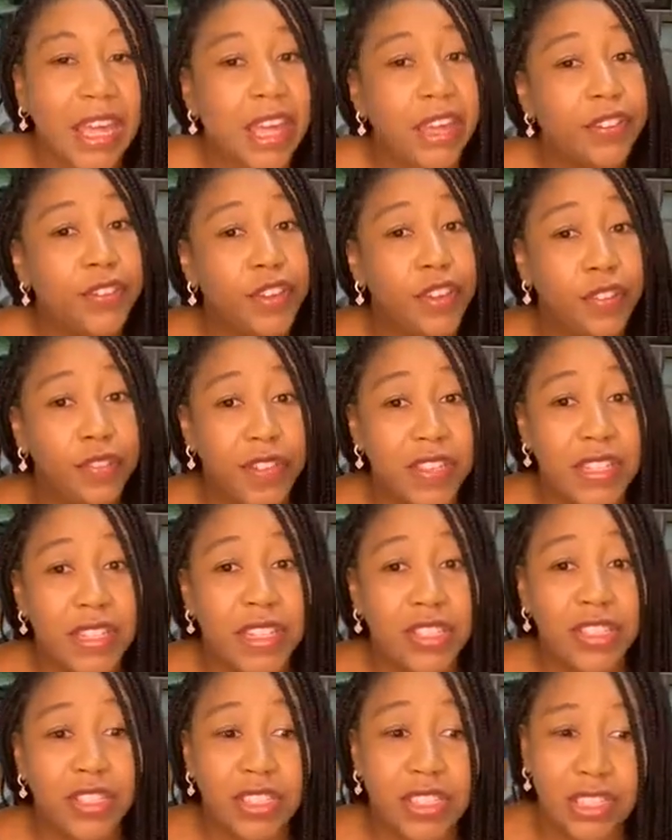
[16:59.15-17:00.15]
If your
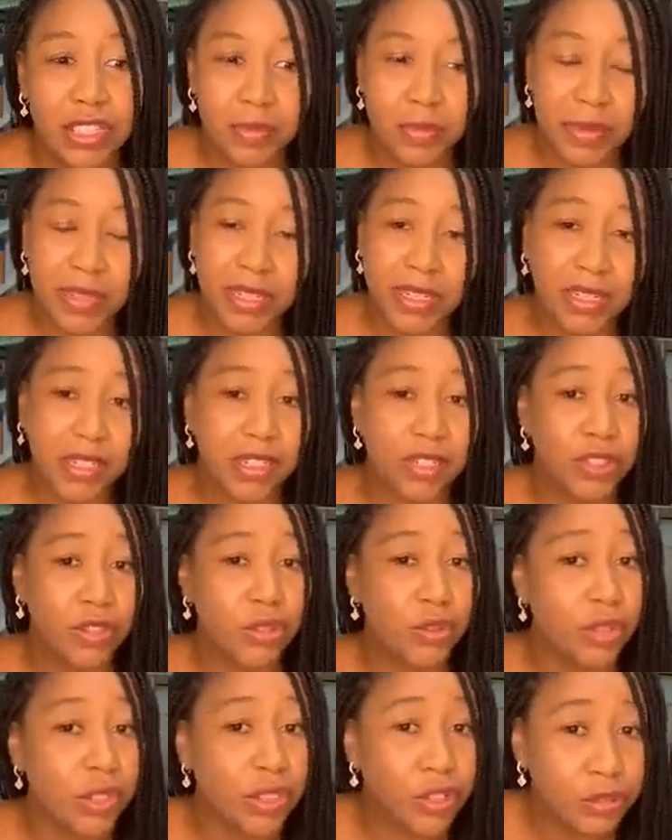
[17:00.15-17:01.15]
physician is being a little
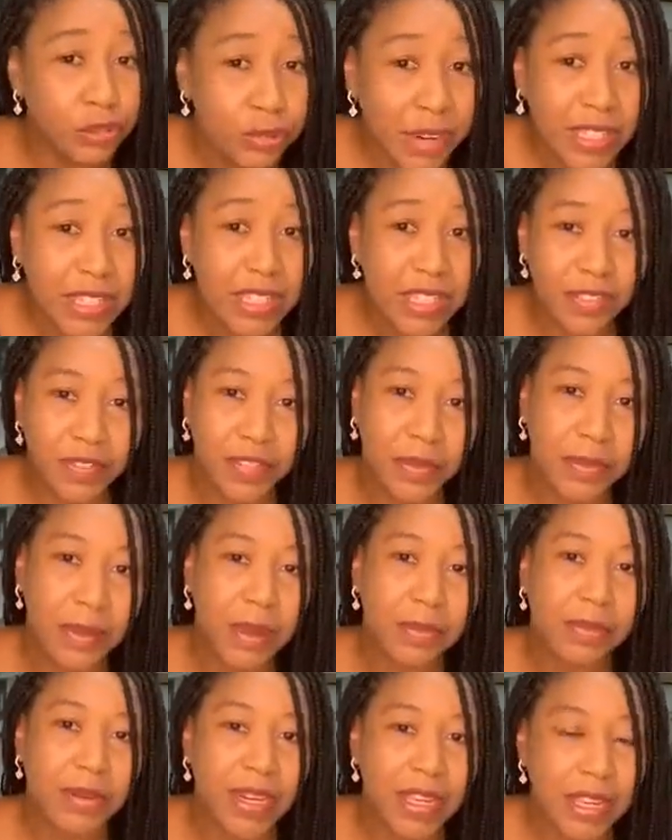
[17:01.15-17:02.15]
too aggressive
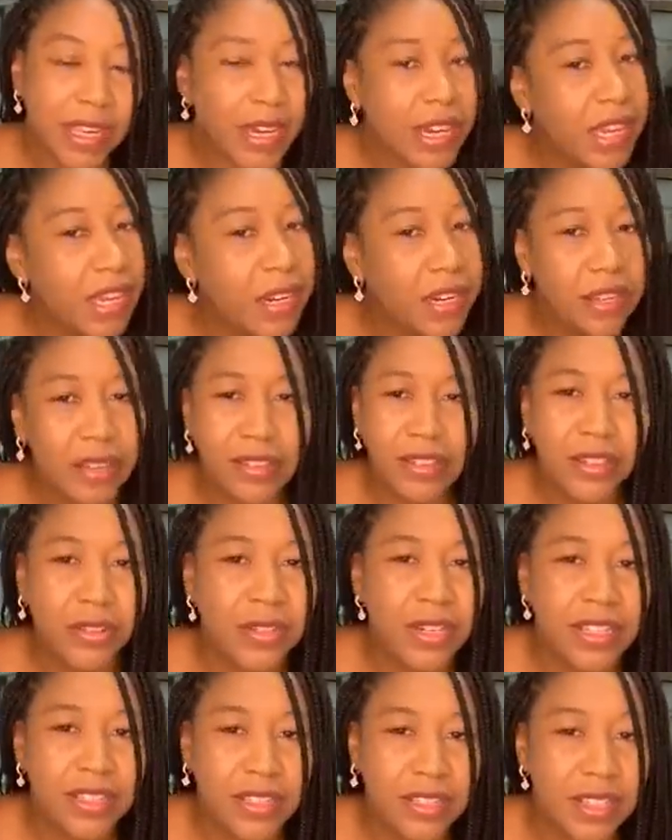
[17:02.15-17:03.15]
about putting it in,
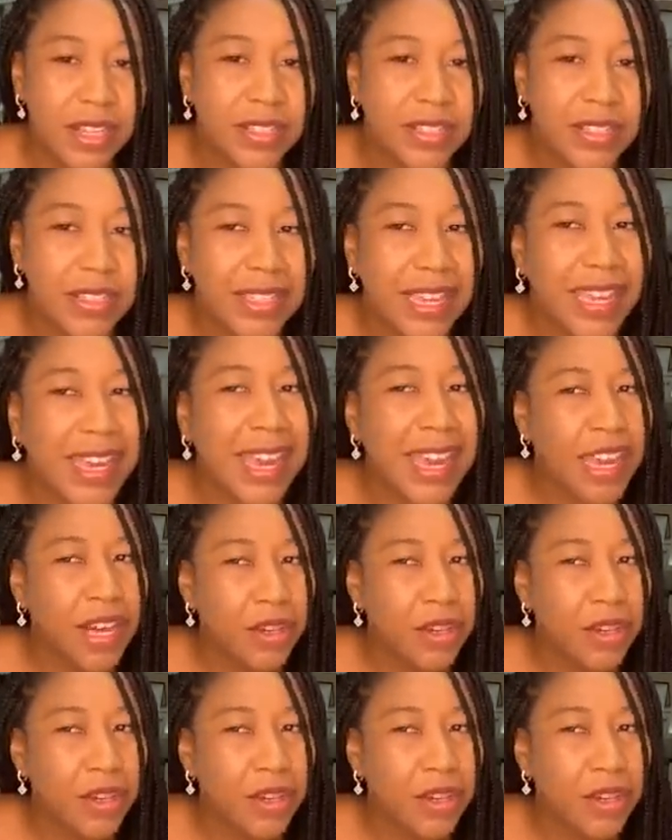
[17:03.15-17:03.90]
don't hesitate to say,